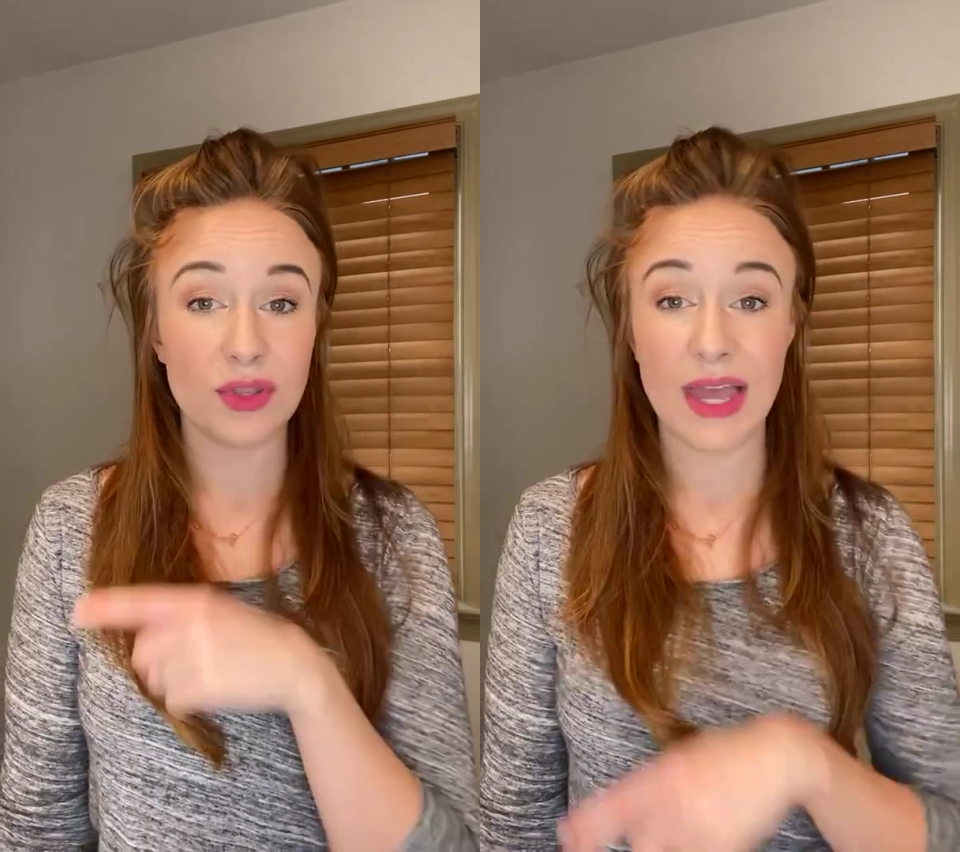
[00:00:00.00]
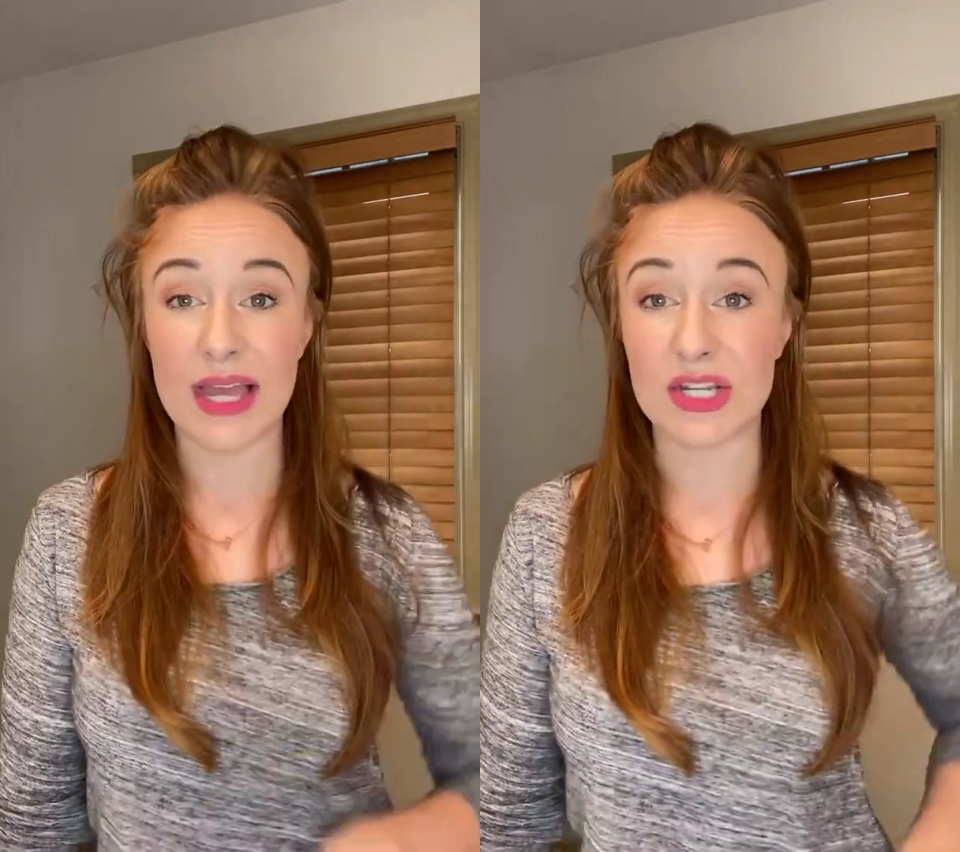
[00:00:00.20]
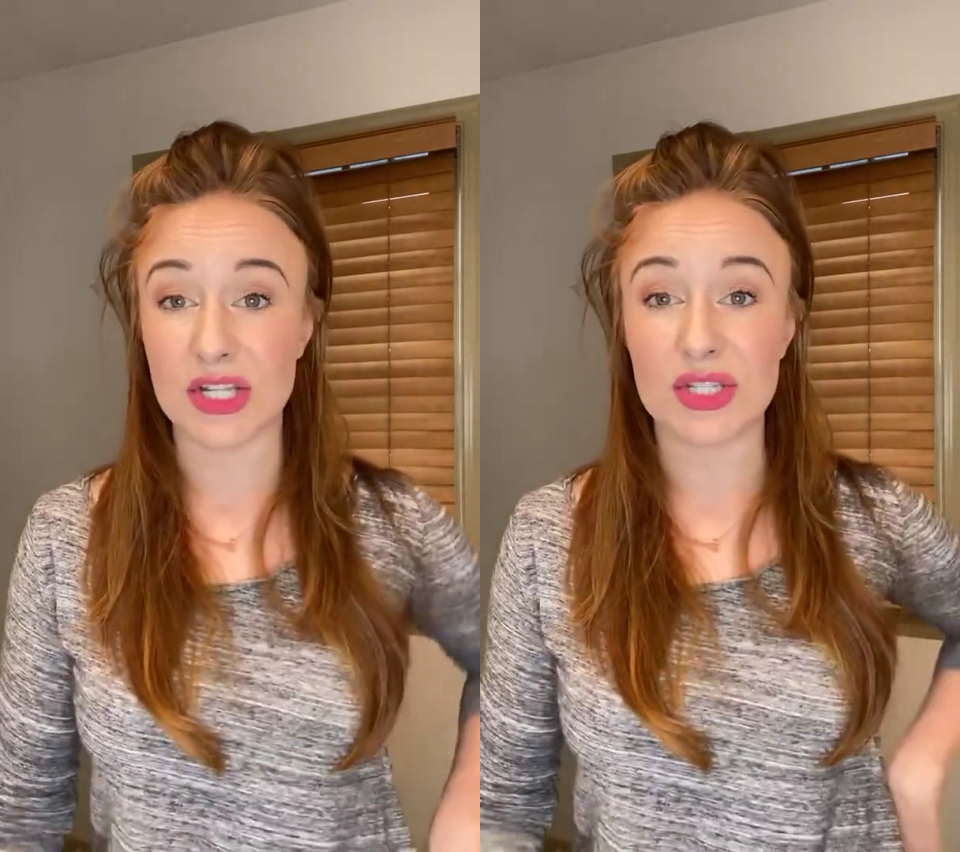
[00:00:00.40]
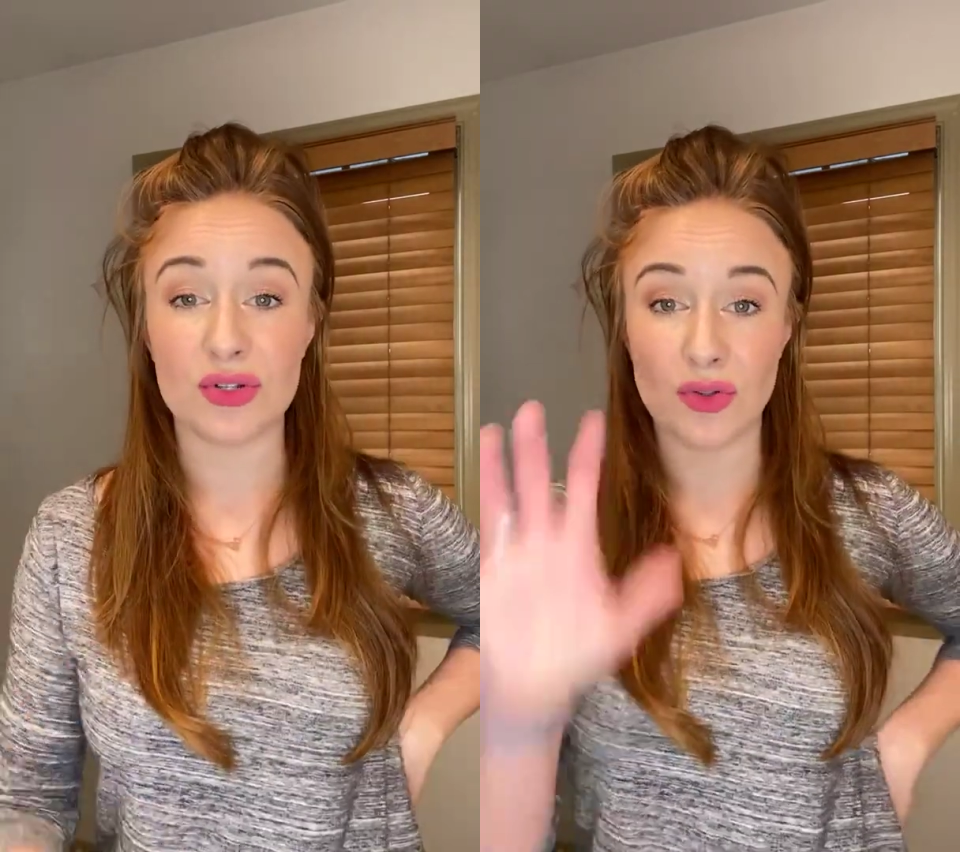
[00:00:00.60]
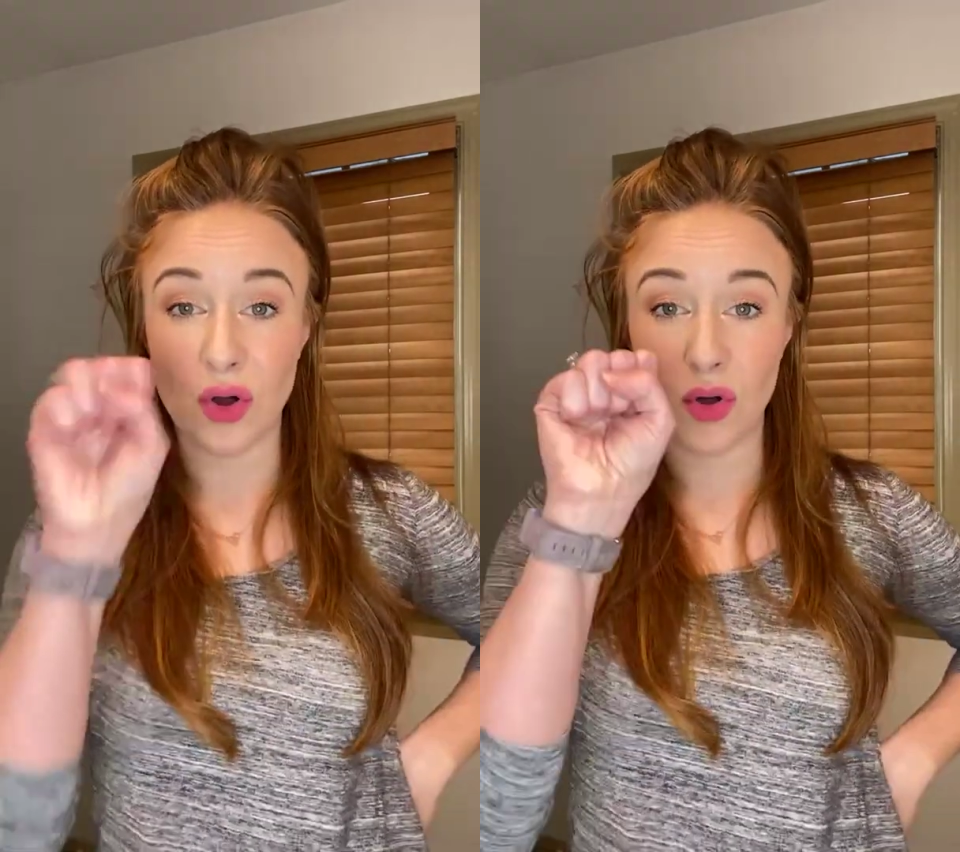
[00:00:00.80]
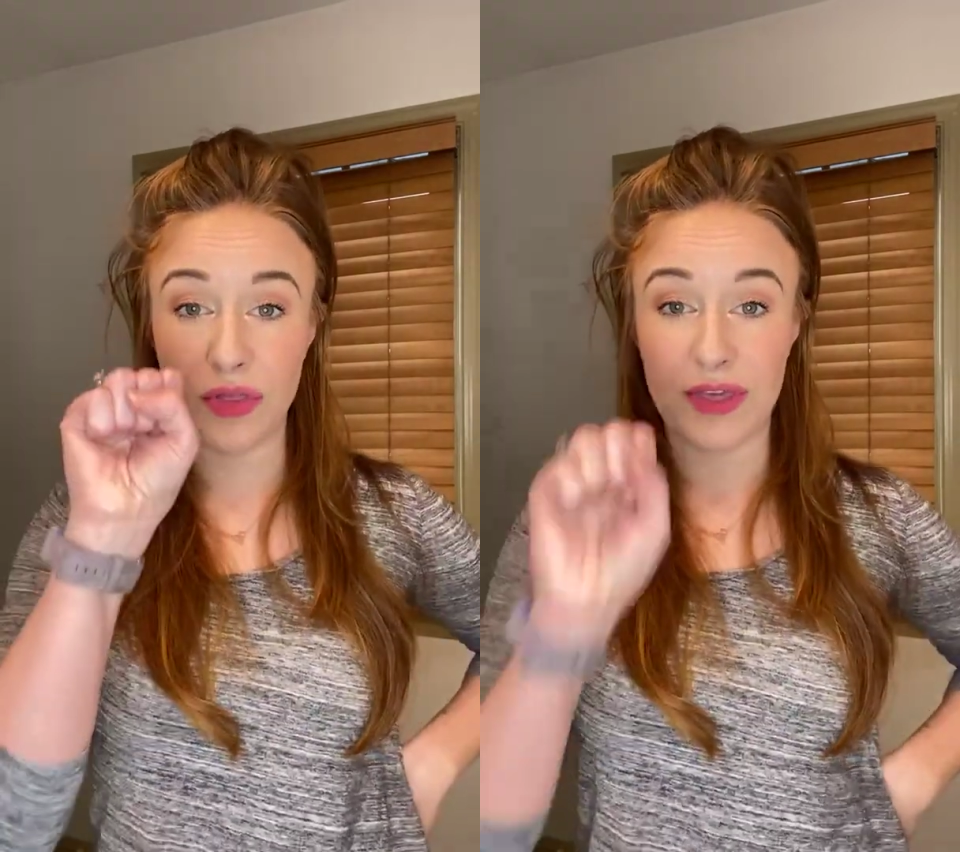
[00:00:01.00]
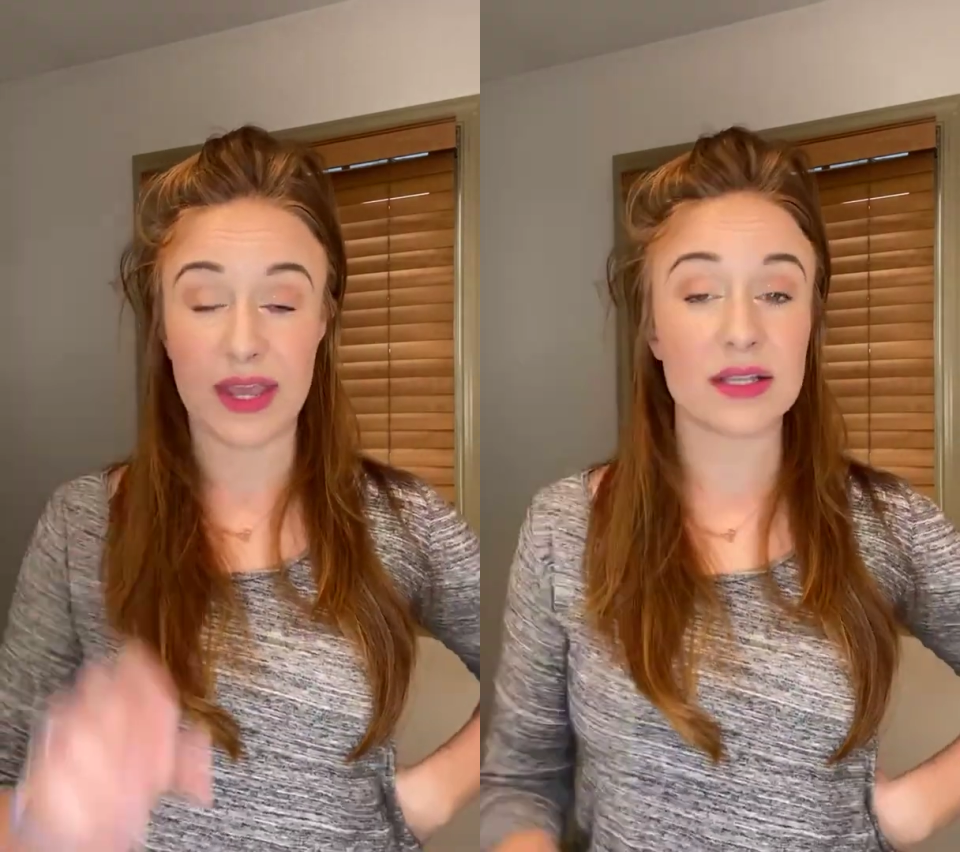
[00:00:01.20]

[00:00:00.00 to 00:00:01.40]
the edges, do the whole thing.